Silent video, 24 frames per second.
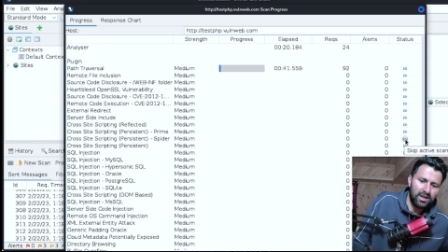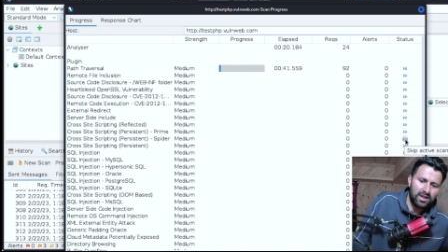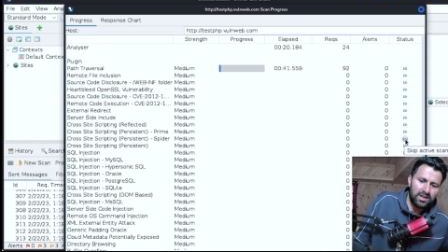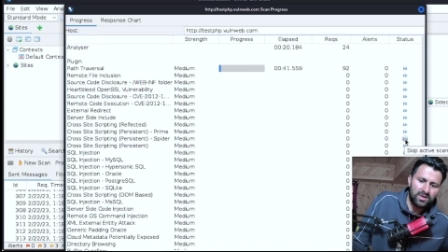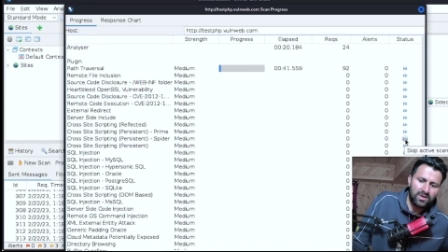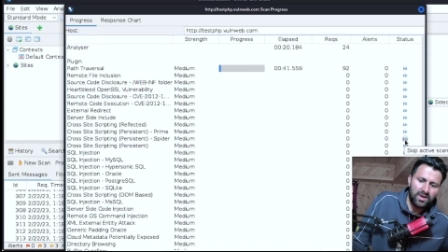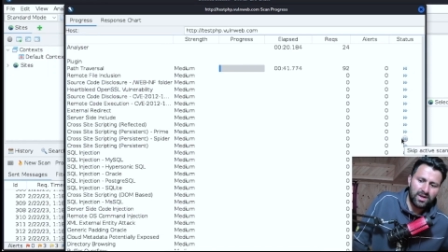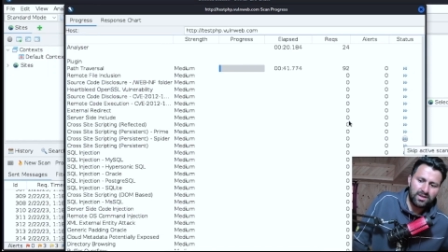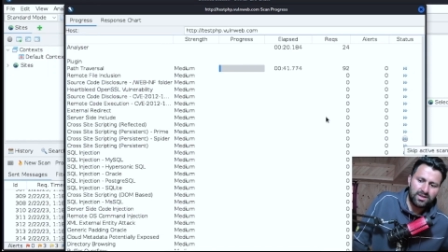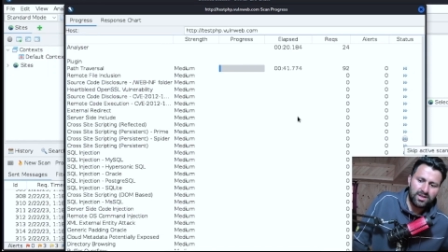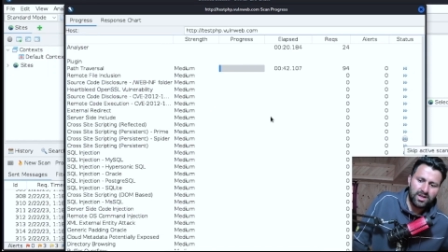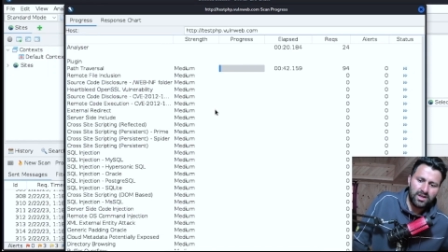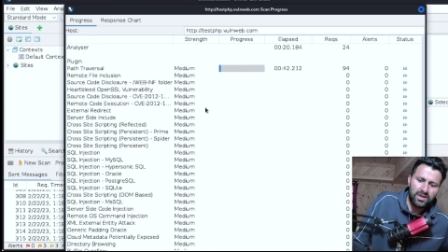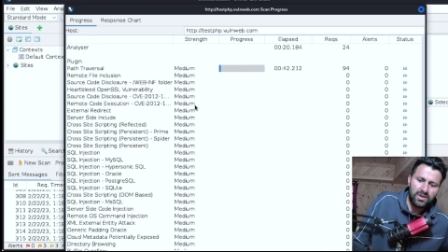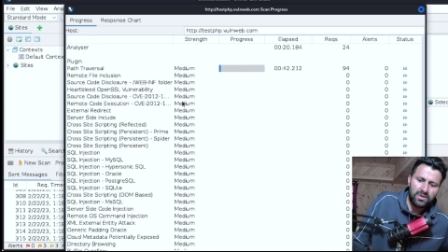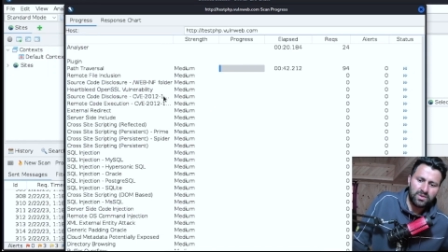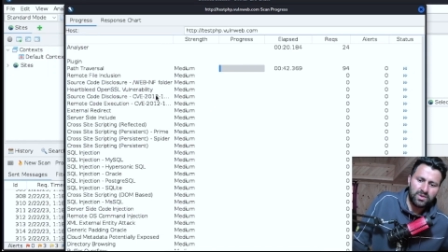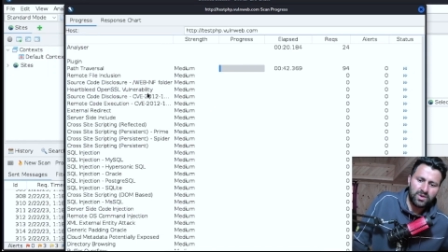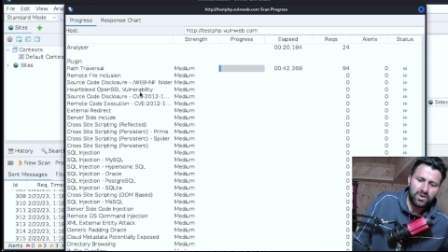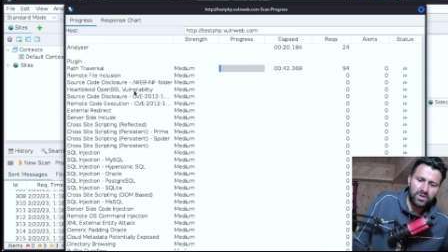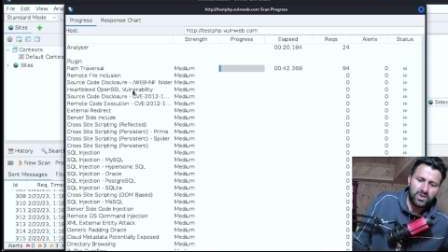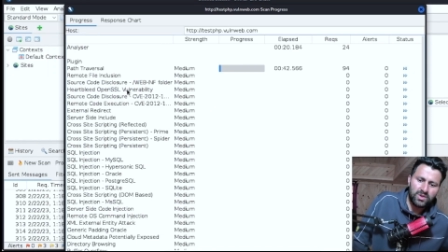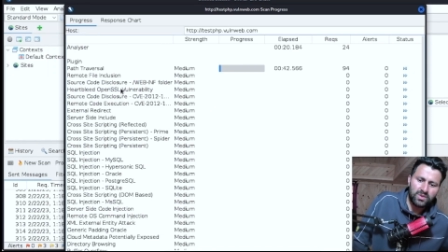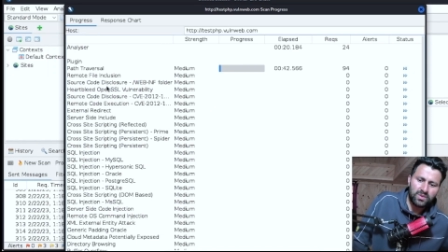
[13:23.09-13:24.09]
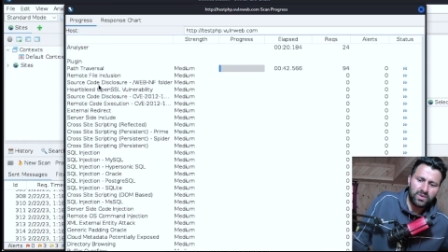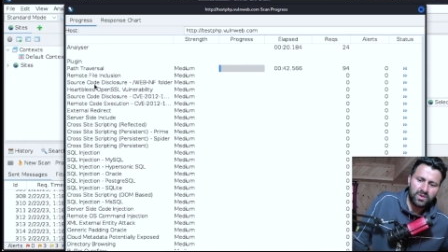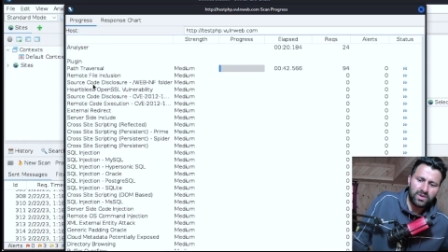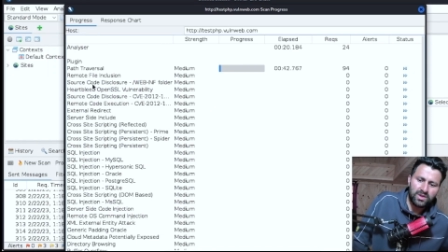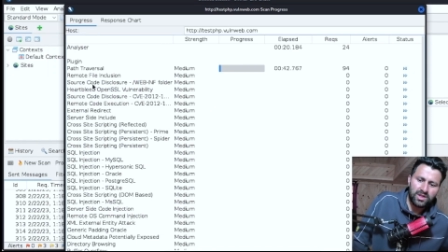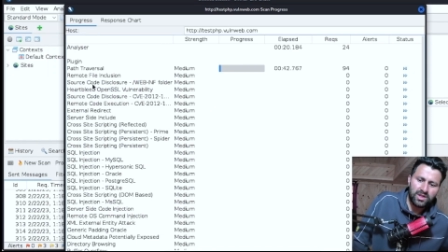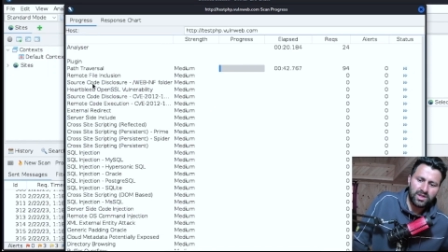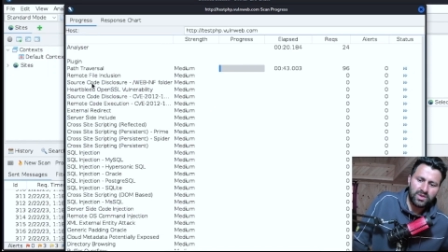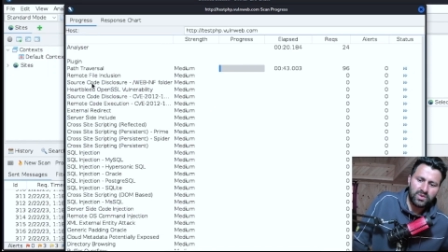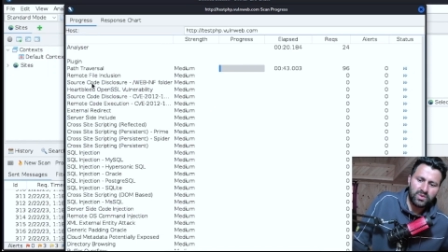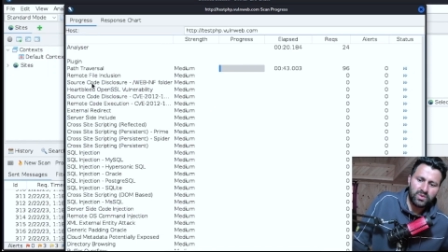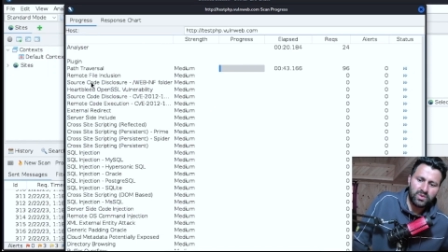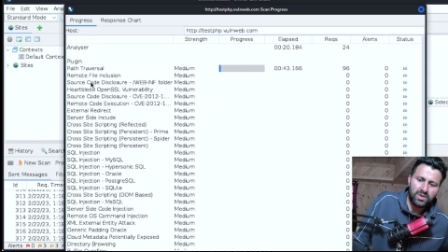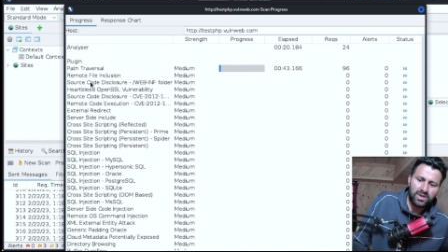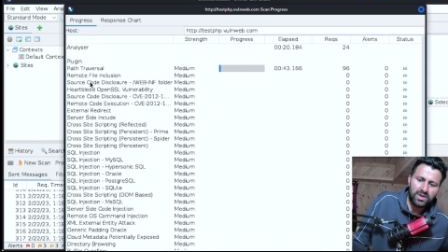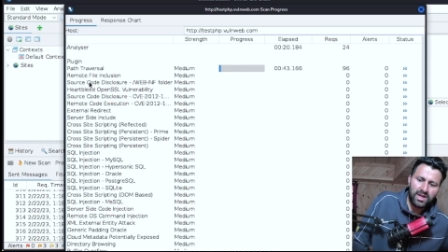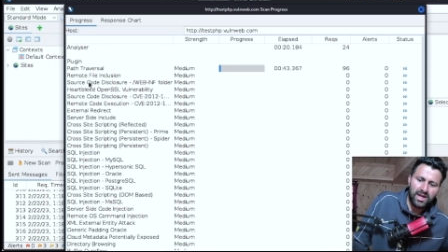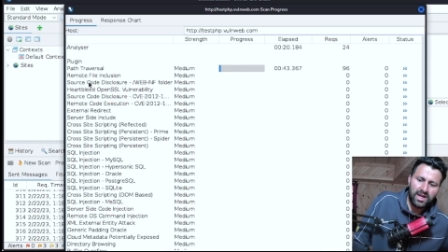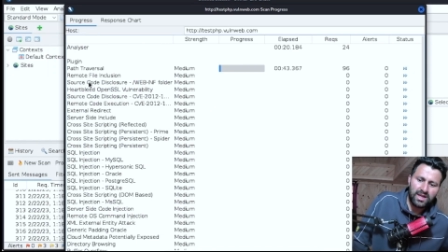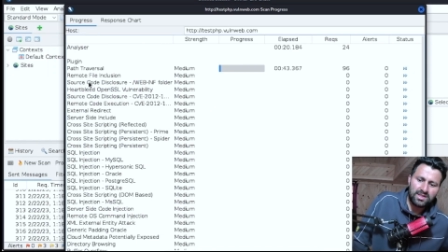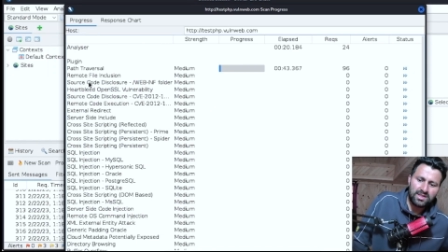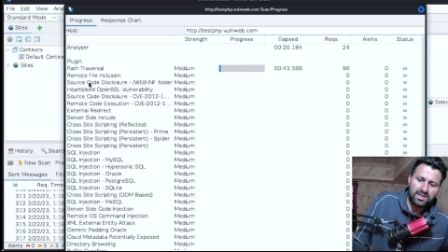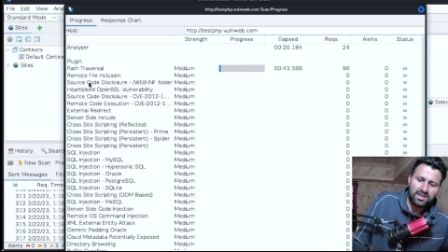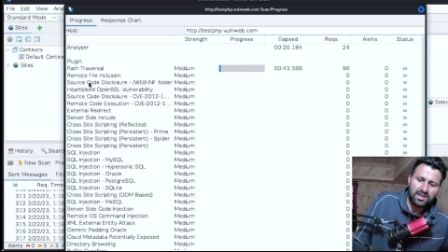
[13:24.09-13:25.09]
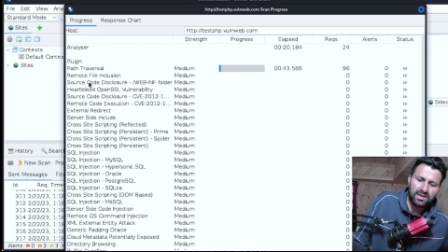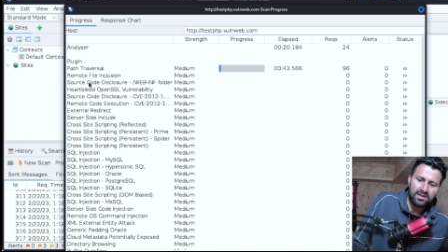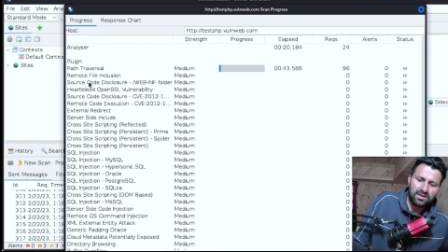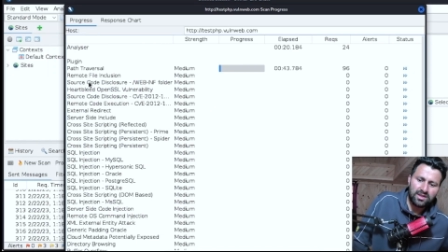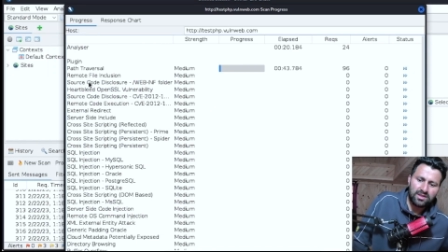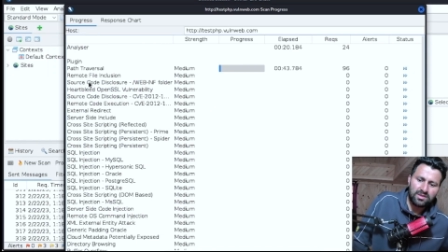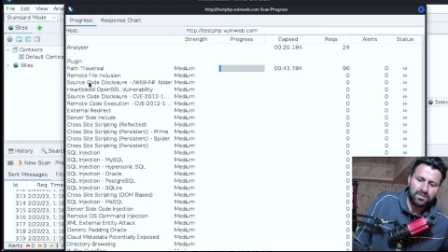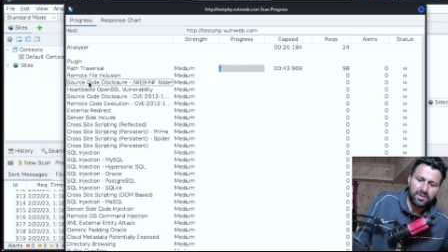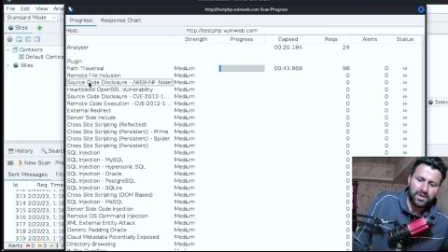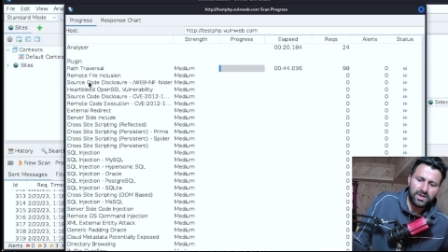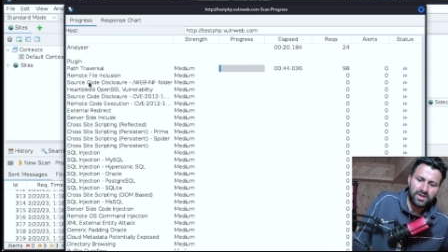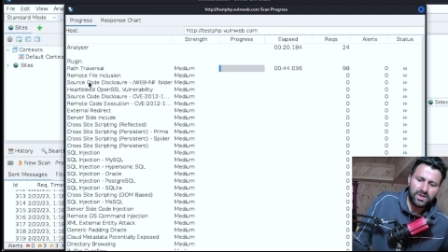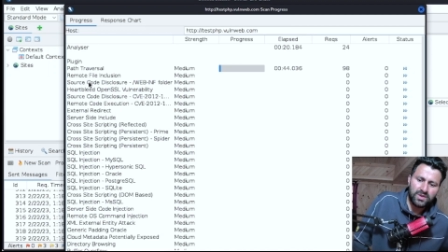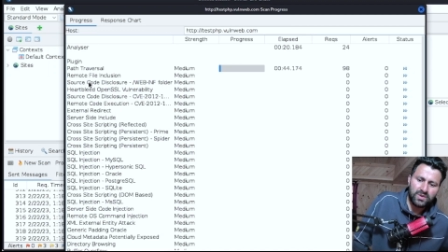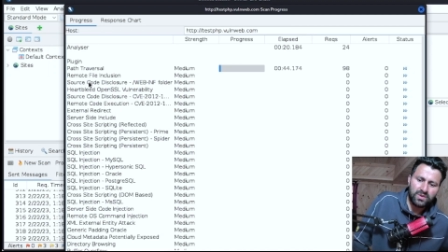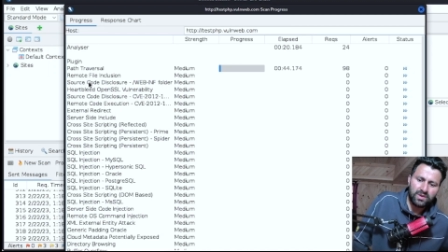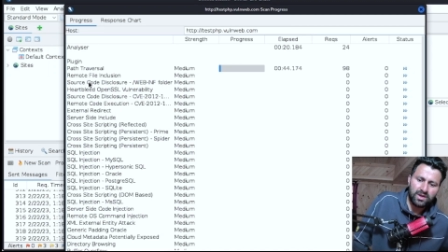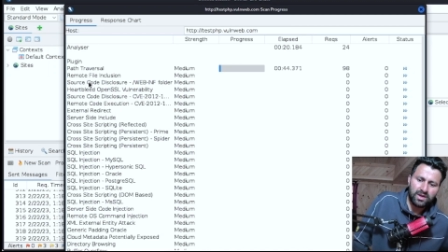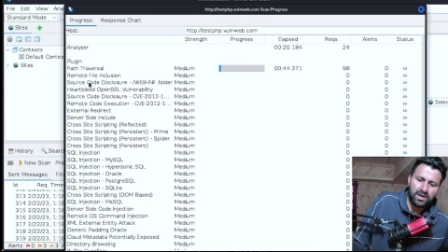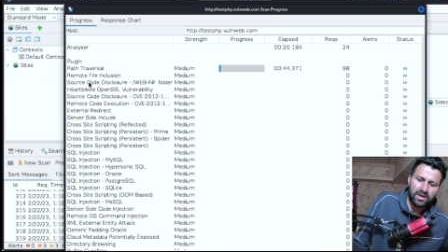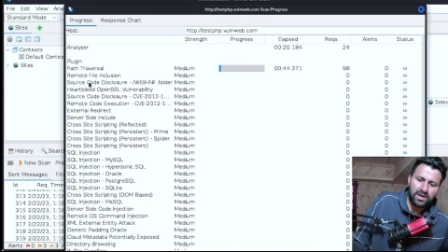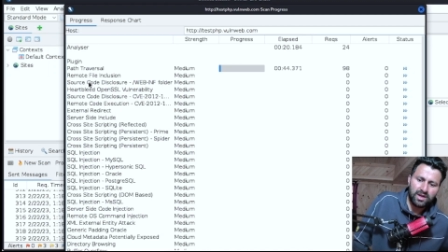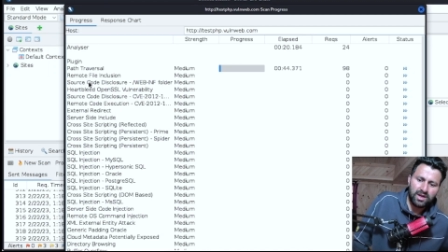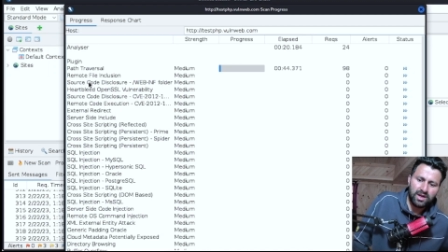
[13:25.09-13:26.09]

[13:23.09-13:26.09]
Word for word: So let's say you don't want to test this particular